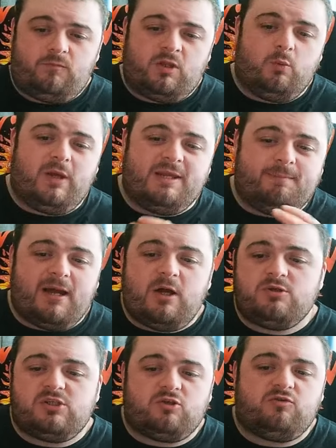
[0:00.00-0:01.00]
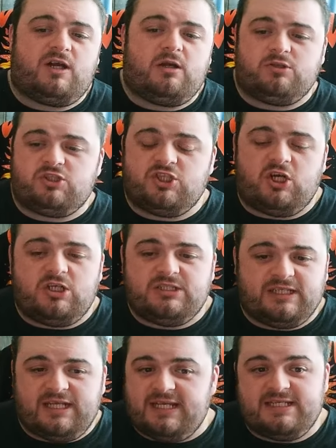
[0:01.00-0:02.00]
where he battles the crowds
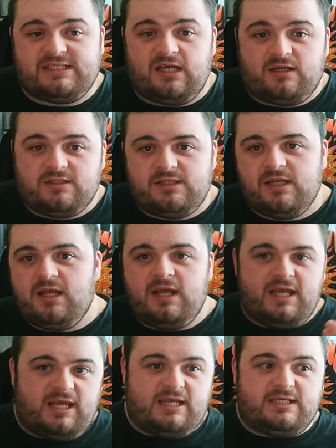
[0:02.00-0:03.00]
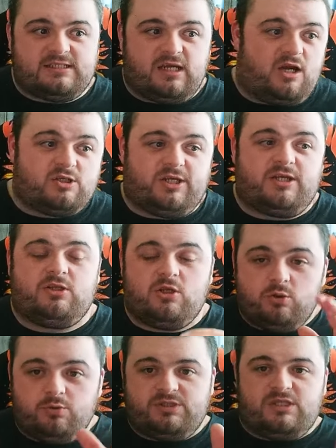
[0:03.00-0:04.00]
chanting "He sucks, he sucks," I'll say
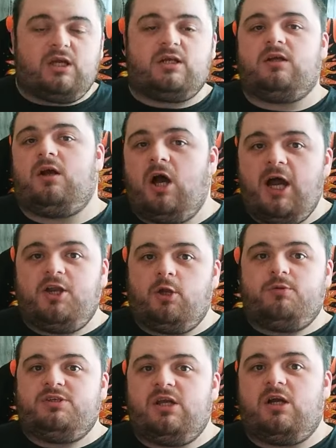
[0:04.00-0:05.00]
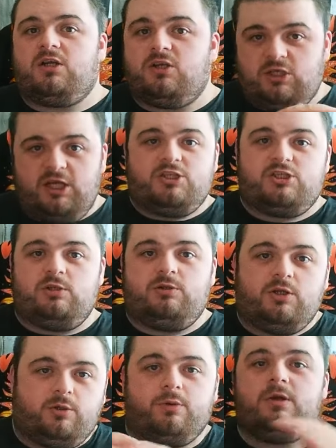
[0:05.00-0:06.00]
"You suck, I don't suck, yes you
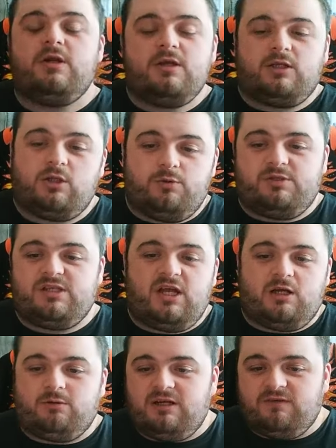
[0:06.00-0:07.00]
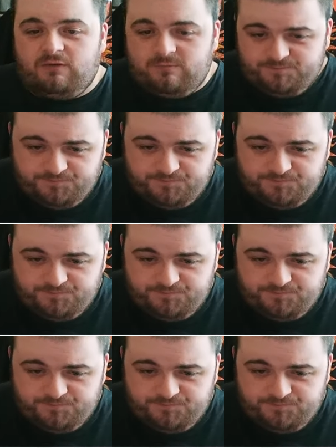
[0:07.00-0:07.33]
do, you suck," whatever.